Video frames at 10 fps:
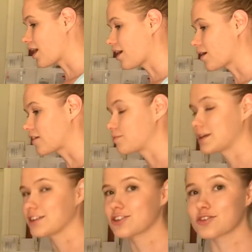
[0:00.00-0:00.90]
I've
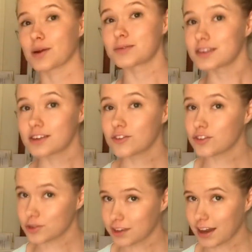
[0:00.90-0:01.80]
been interrupted a
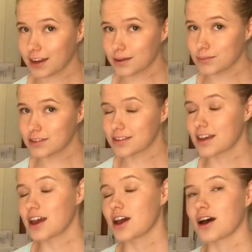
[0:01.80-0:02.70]
few times
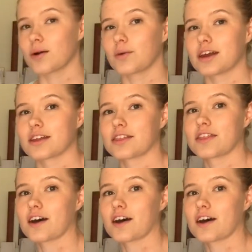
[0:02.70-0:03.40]
with,